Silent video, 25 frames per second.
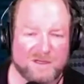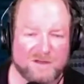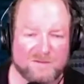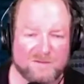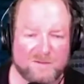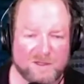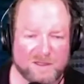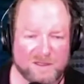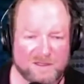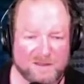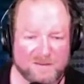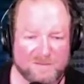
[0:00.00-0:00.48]

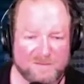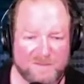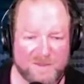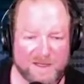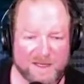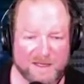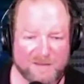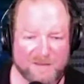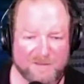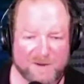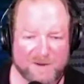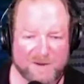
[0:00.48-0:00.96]
one of the
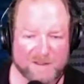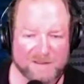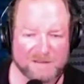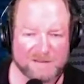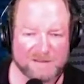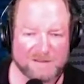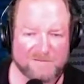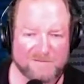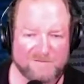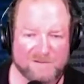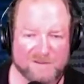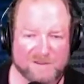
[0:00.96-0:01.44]
big parts
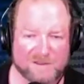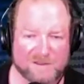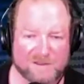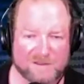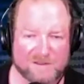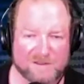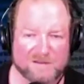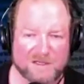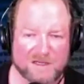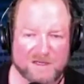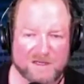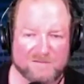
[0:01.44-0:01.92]
of
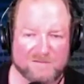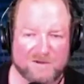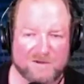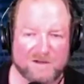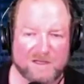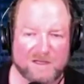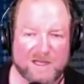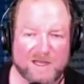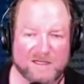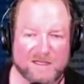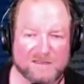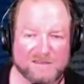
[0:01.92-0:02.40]
your kind of
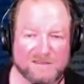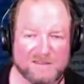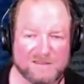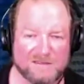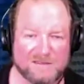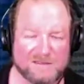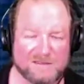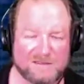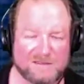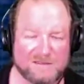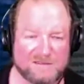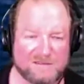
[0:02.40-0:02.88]
rollout is
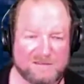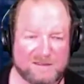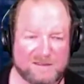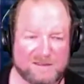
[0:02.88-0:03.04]
this,